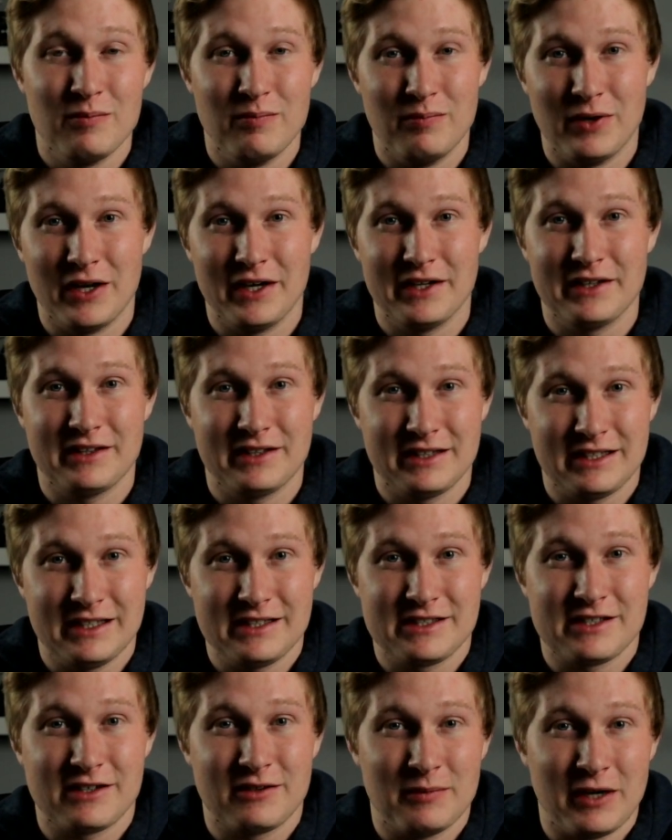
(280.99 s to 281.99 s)
But
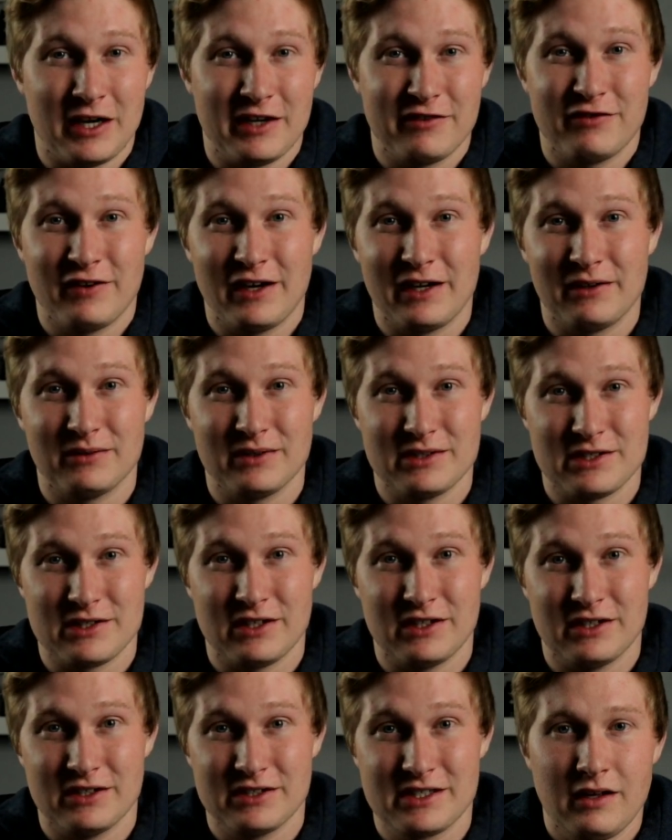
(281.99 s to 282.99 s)
these are my final
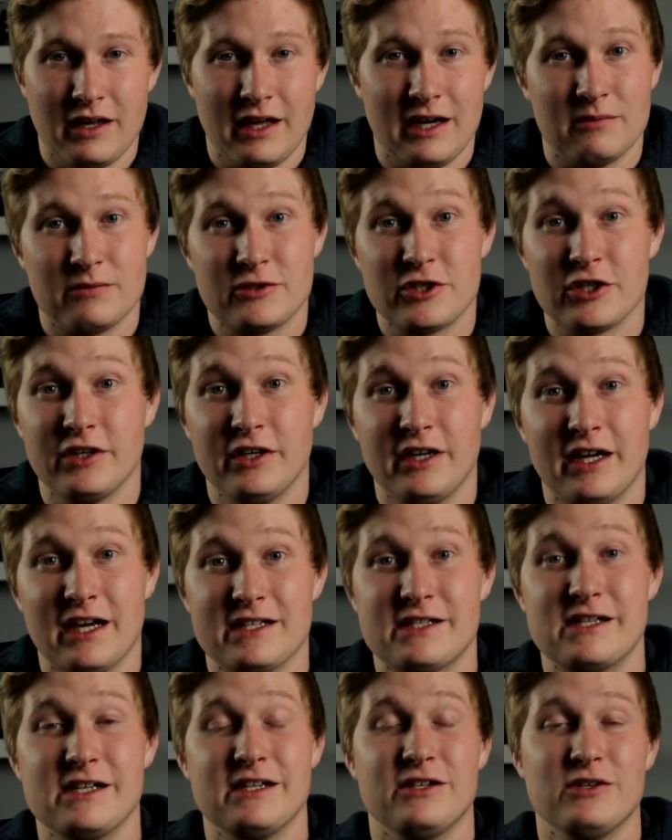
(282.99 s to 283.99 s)
results, and I'm sure you
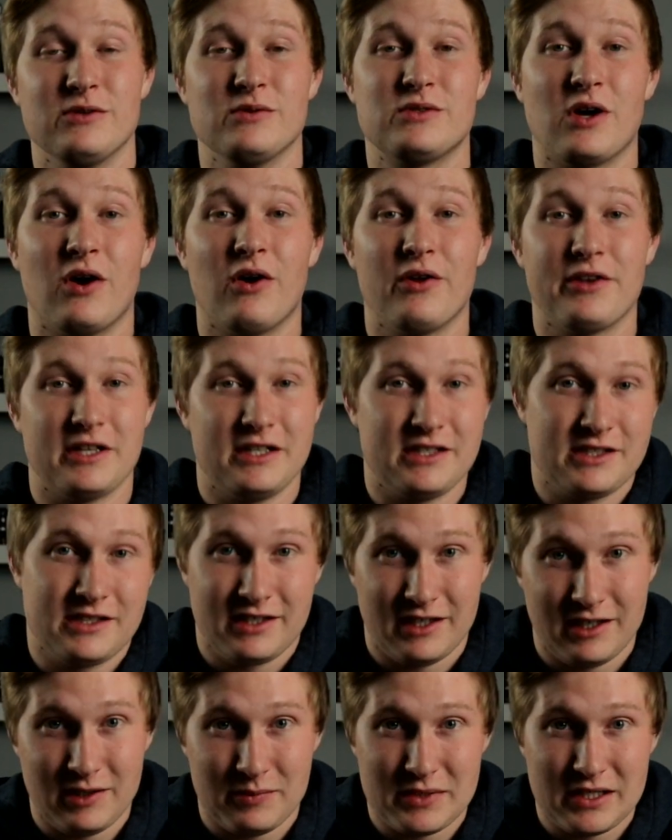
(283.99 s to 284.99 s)
guys can use all these
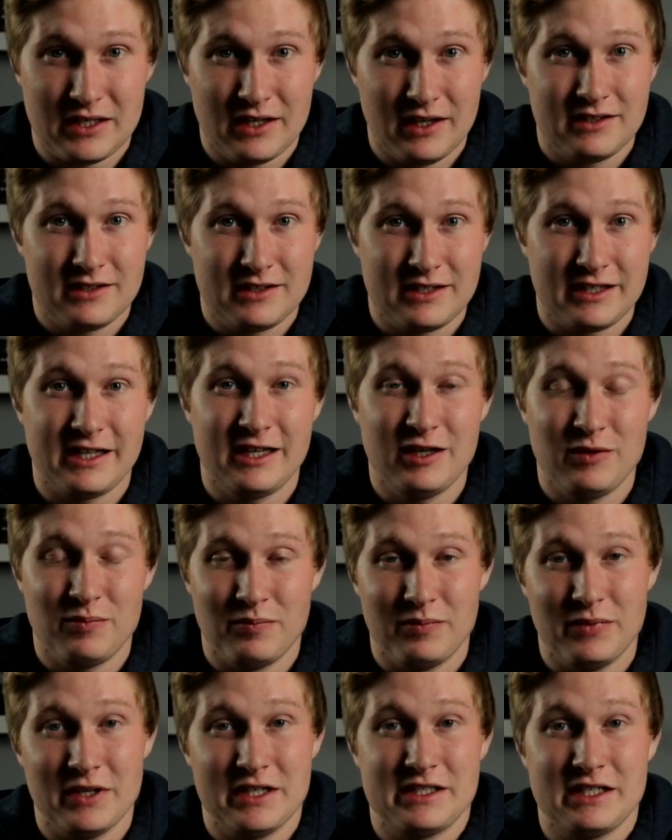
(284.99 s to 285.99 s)
tips to
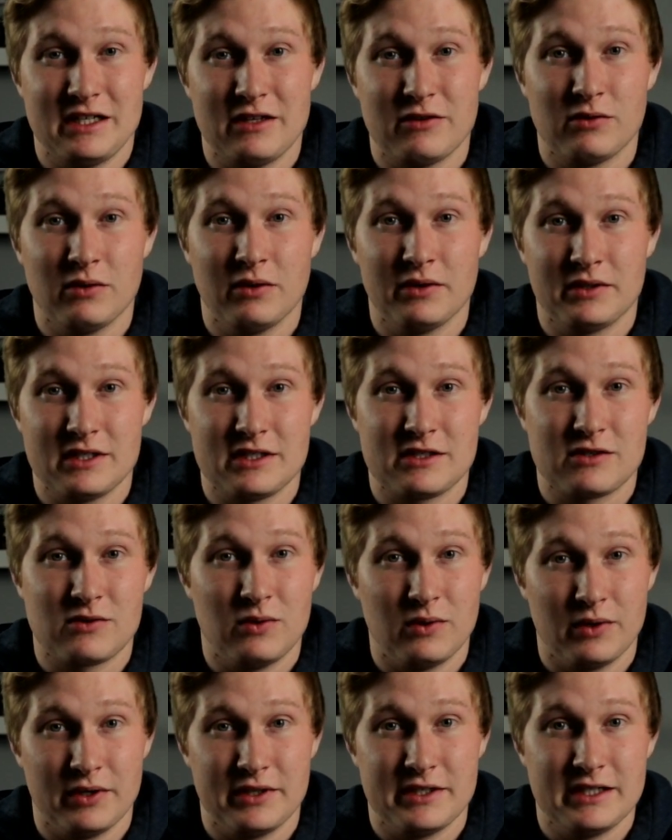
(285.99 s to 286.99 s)
keep busy throughout this
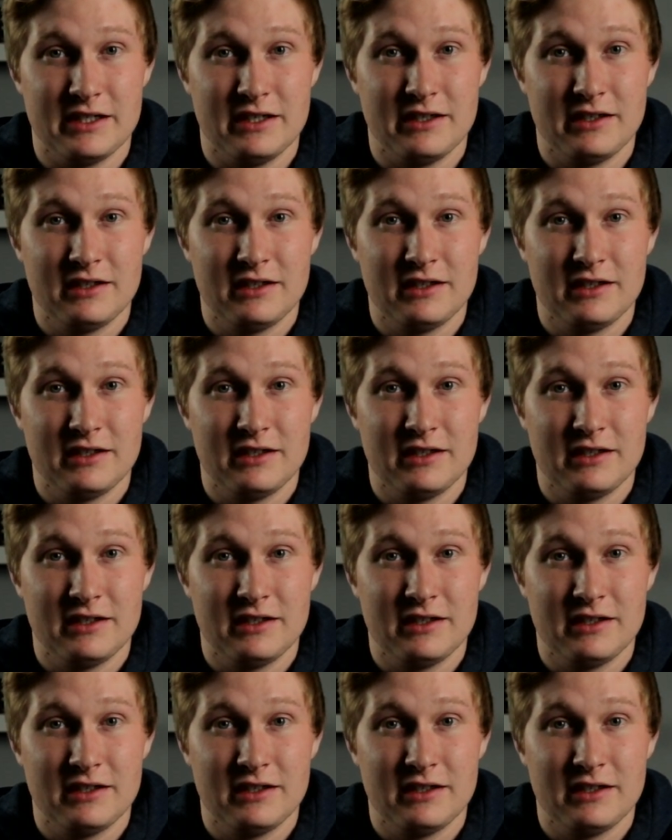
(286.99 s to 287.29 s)
quarantine.